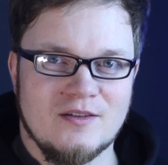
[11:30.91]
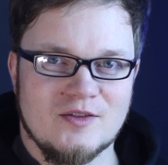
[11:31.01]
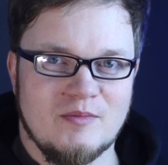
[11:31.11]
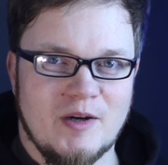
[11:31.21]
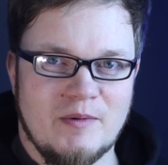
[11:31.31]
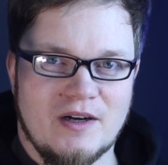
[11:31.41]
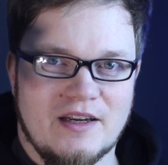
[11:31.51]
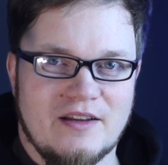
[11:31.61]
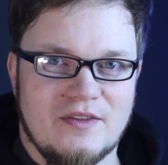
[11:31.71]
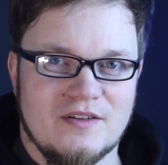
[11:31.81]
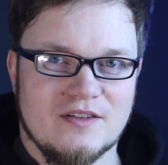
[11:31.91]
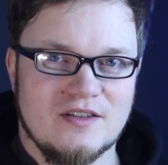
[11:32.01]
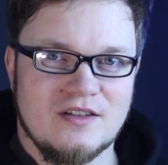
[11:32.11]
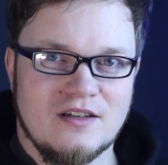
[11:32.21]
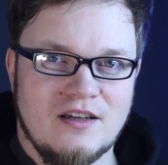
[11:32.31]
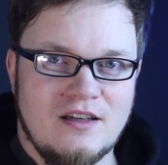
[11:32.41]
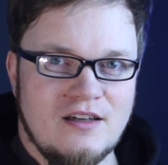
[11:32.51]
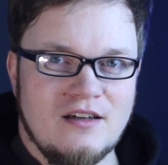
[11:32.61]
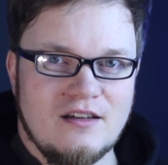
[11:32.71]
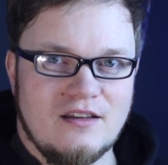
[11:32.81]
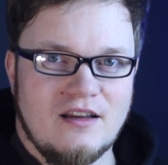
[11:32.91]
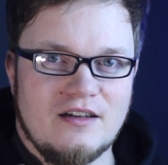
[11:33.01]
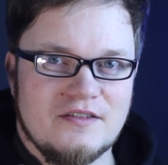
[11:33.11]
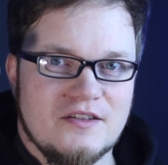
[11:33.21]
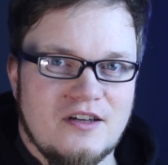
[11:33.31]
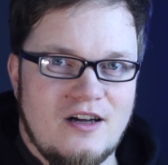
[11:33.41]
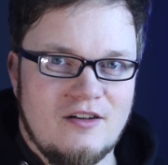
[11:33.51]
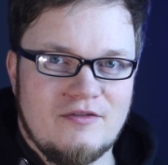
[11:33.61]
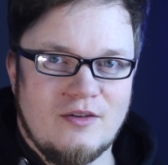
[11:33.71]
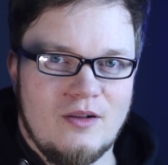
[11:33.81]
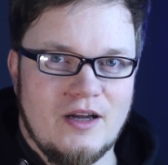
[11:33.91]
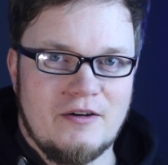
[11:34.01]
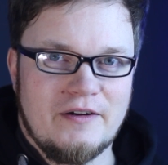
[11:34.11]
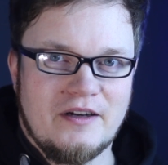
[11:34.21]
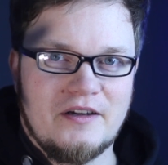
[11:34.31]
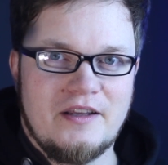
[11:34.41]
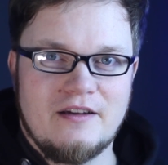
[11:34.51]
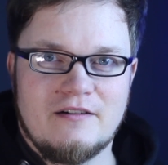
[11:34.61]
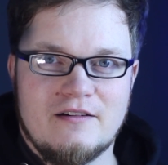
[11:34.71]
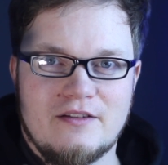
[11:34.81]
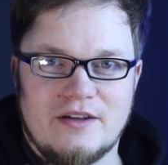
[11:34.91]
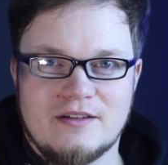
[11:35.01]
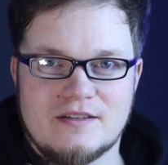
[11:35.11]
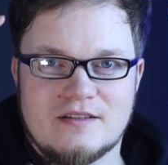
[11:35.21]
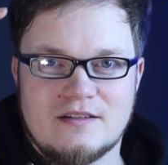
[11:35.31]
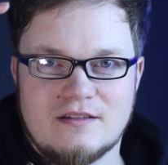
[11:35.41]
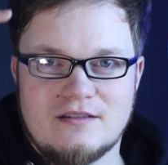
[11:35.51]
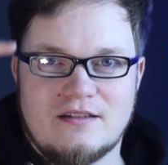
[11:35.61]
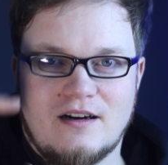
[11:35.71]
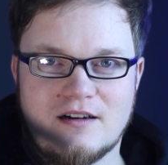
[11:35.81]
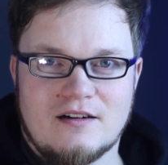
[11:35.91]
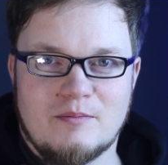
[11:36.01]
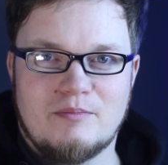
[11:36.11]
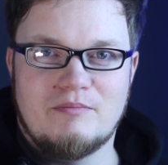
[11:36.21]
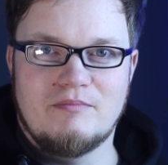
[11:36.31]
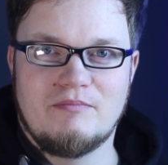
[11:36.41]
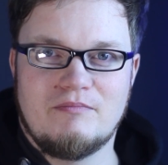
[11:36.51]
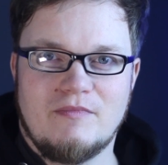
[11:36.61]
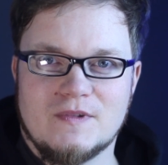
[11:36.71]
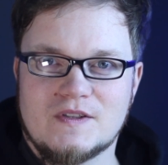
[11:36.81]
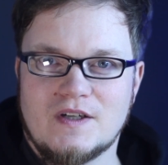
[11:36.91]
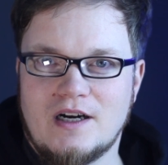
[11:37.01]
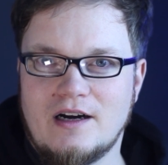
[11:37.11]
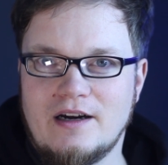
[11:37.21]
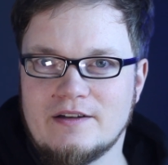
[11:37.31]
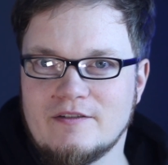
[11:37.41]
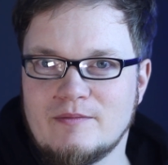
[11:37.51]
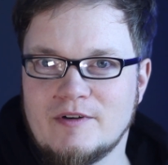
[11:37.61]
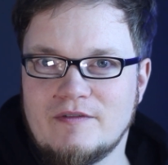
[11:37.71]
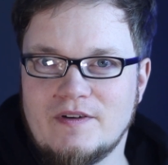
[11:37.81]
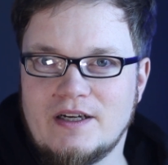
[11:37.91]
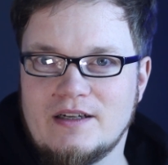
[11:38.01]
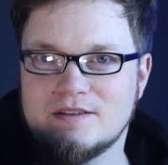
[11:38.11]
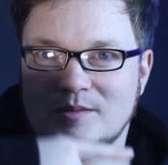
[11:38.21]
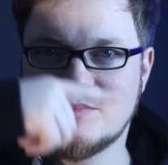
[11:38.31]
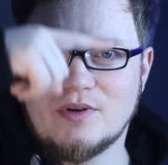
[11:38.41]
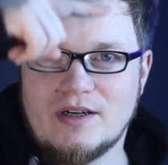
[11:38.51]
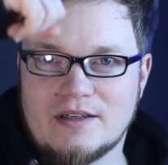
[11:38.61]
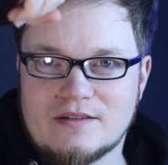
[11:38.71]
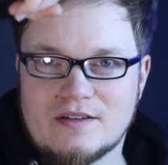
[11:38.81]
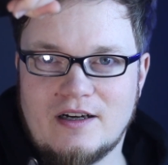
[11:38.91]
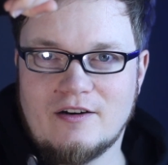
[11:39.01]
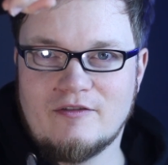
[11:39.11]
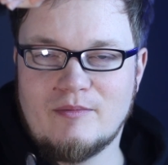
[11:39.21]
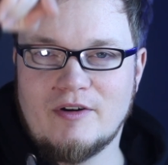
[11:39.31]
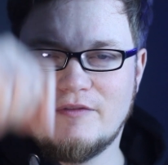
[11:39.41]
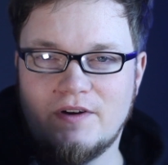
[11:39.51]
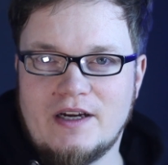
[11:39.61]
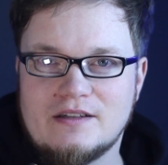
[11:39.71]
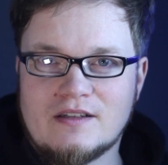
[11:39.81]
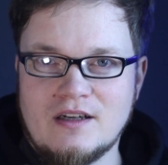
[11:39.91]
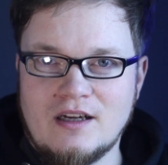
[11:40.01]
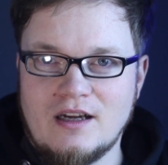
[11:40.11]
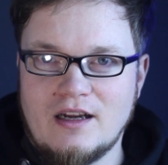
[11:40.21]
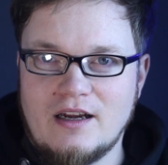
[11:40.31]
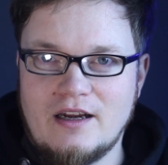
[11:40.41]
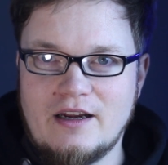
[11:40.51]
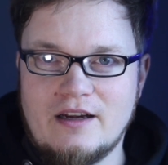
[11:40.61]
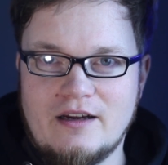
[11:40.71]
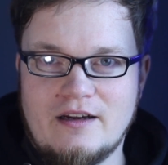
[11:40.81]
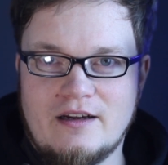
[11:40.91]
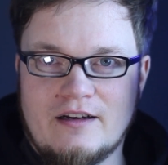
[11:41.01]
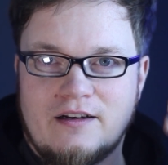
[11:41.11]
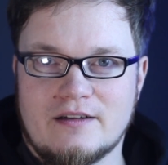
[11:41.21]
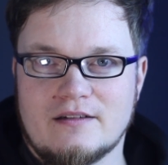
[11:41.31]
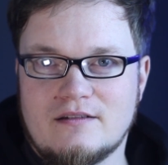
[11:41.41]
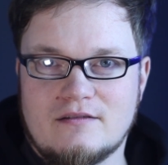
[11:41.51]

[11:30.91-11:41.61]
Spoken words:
So maybe I get this nice colorful area here, then it's a darker side of my face, the brighter side of my face, and